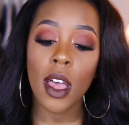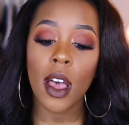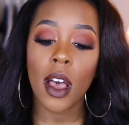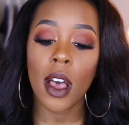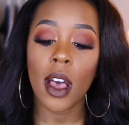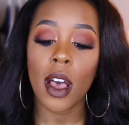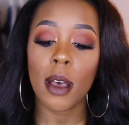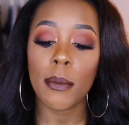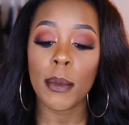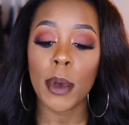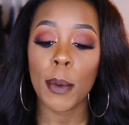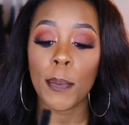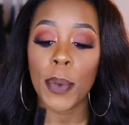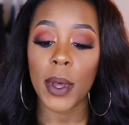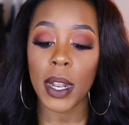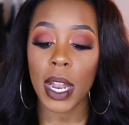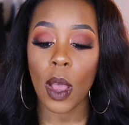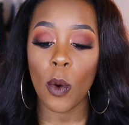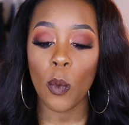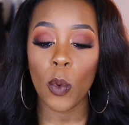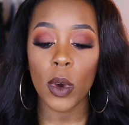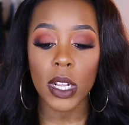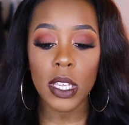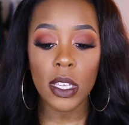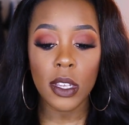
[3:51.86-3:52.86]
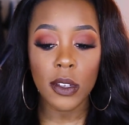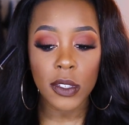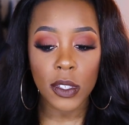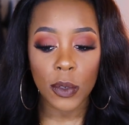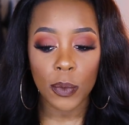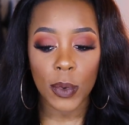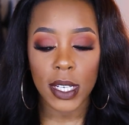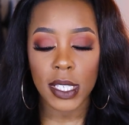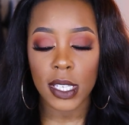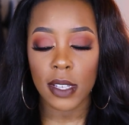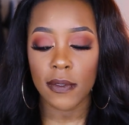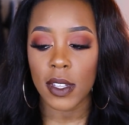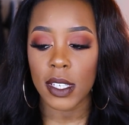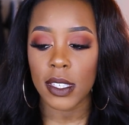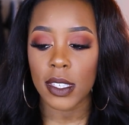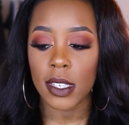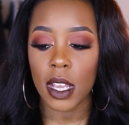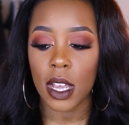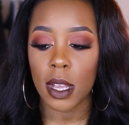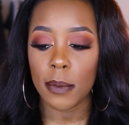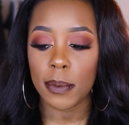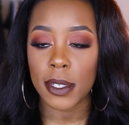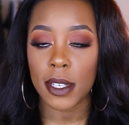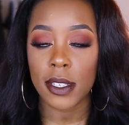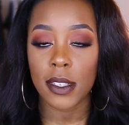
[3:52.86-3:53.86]
Um, but I wanna use the rest of this
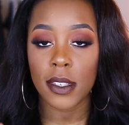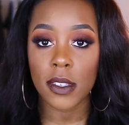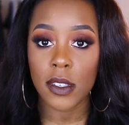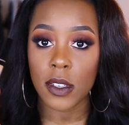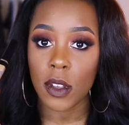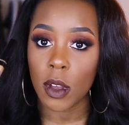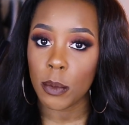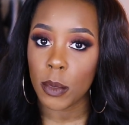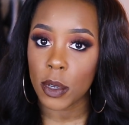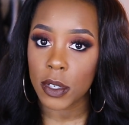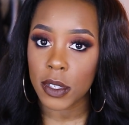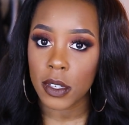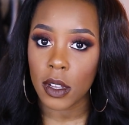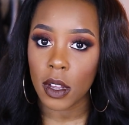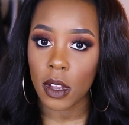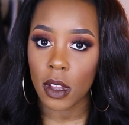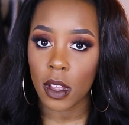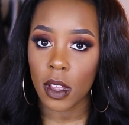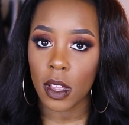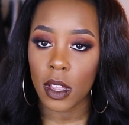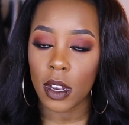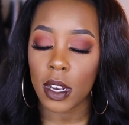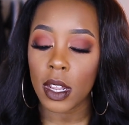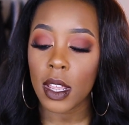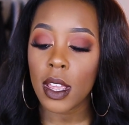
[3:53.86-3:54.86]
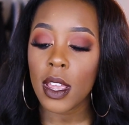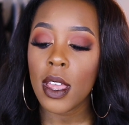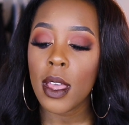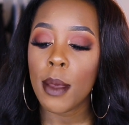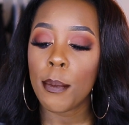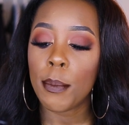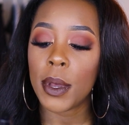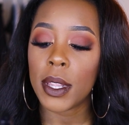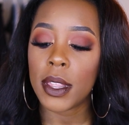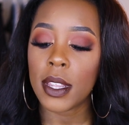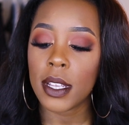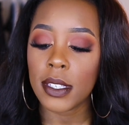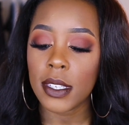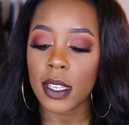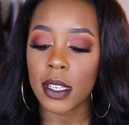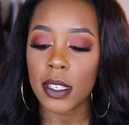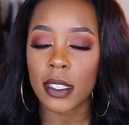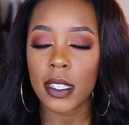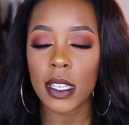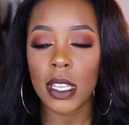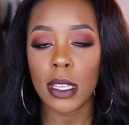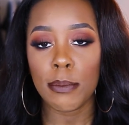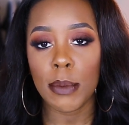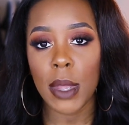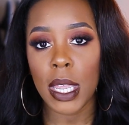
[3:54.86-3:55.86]
up since it's almost gone. But this is
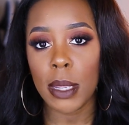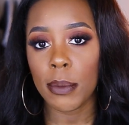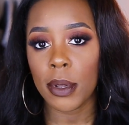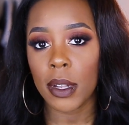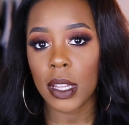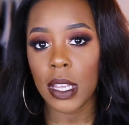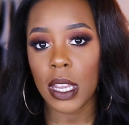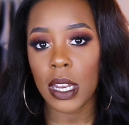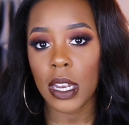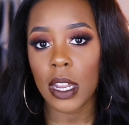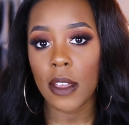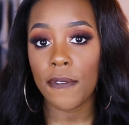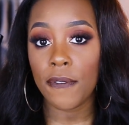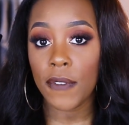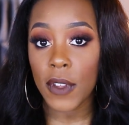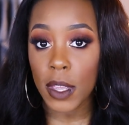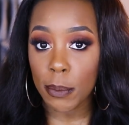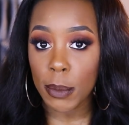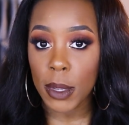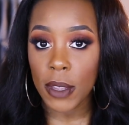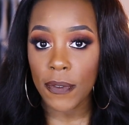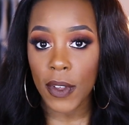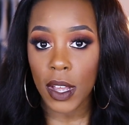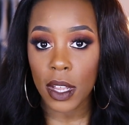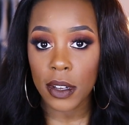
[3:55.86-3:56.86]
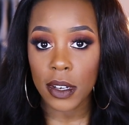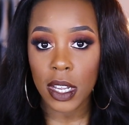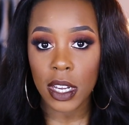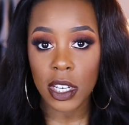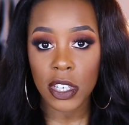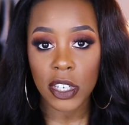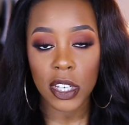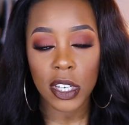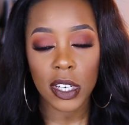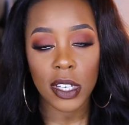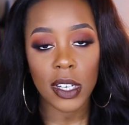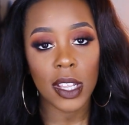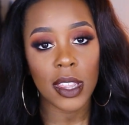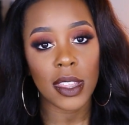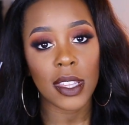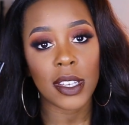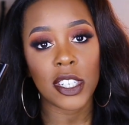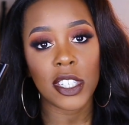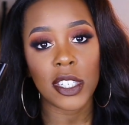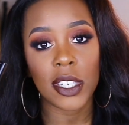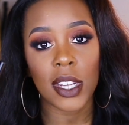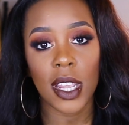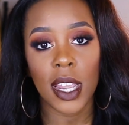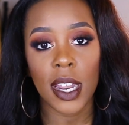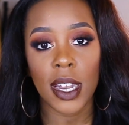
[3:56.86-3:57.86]
the Maybelline Fit Me Foundation in the
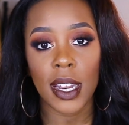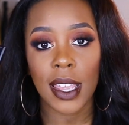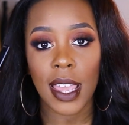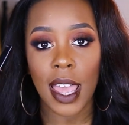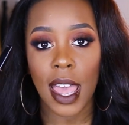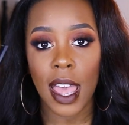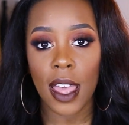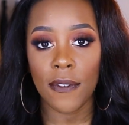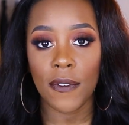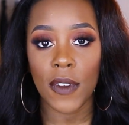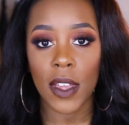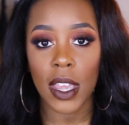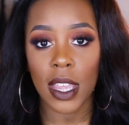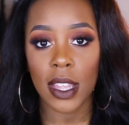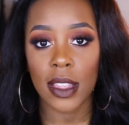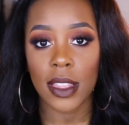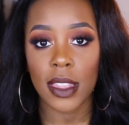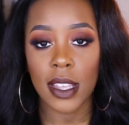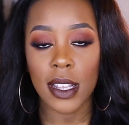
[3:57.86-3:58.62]
shade Cafe.